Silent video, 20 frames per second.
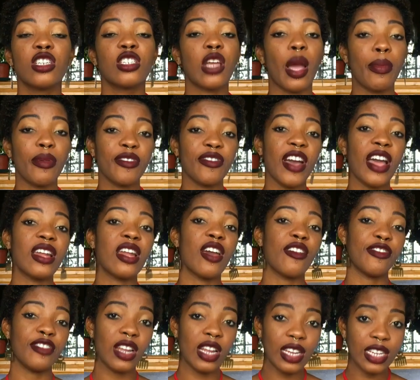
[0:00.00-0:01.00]
Shopify
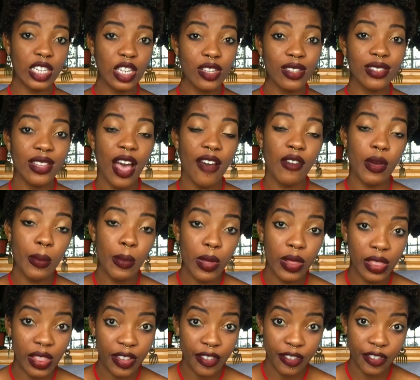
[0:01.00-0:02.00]
definitely does have a
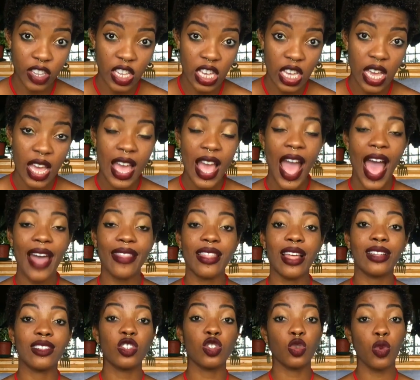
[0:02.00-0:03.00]
monthly fee and
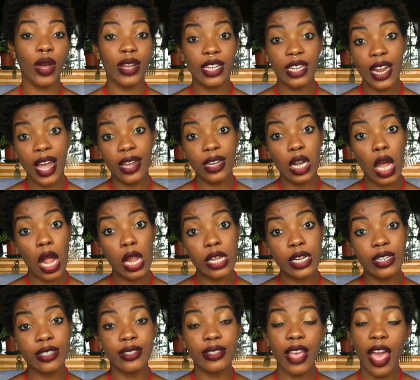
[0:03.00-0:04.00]
that's
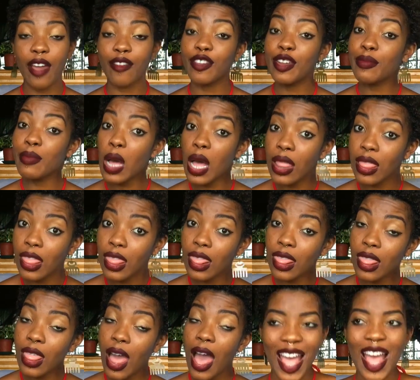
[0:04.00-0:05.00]
$29 every month.
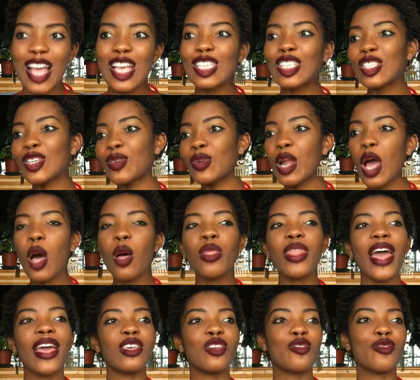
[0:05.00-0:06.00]
So now
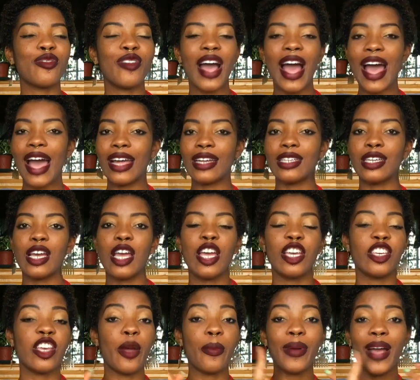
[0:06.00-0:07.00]
that you've had
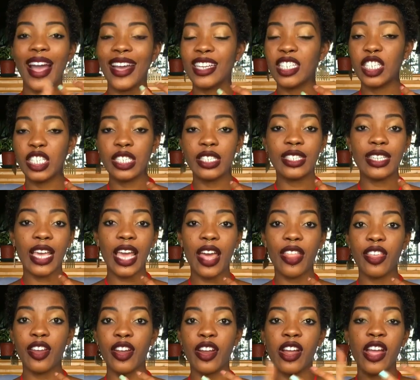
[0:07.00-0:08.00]
your packaging
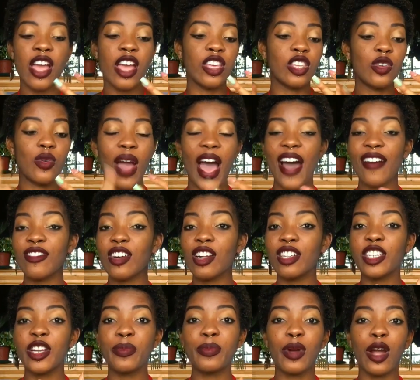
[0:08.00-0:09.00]
together, you have
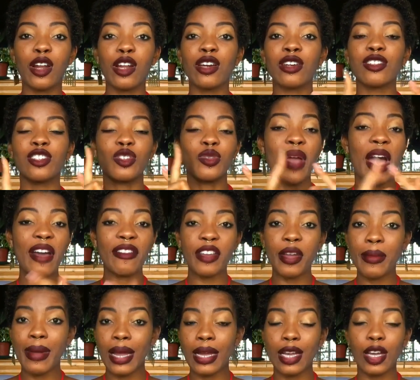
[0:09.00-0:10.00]
all your products, you have
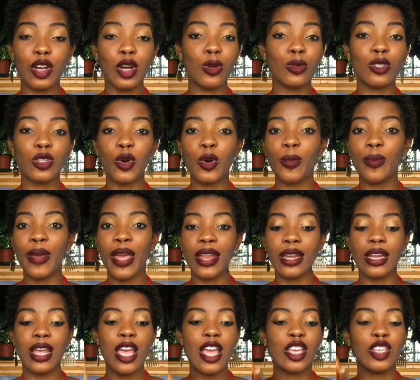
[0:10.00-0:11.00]
your rank account open,